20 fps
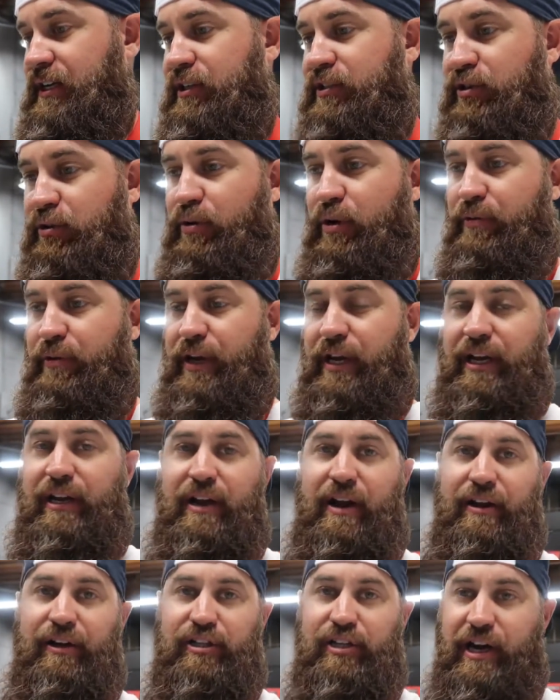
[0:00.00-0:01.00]
So what Ricky
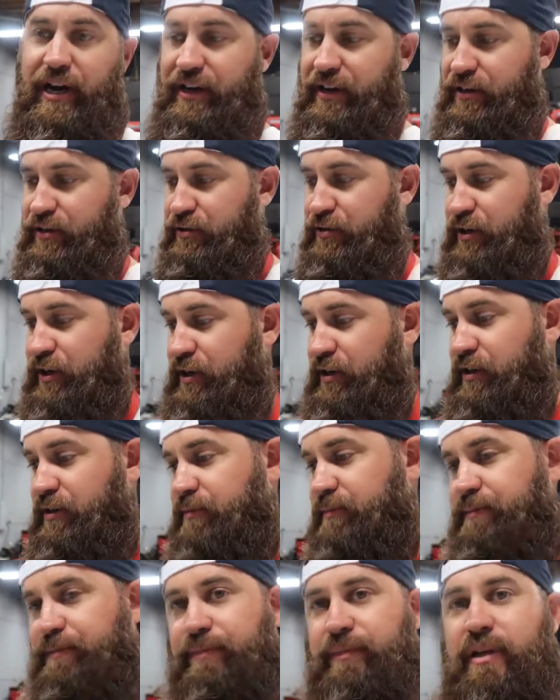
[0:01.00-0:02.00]
and I are trying to do
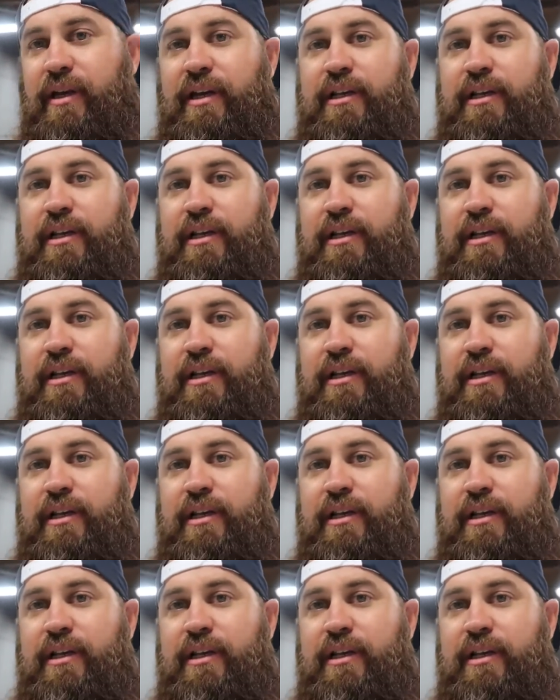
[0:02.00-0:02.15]
here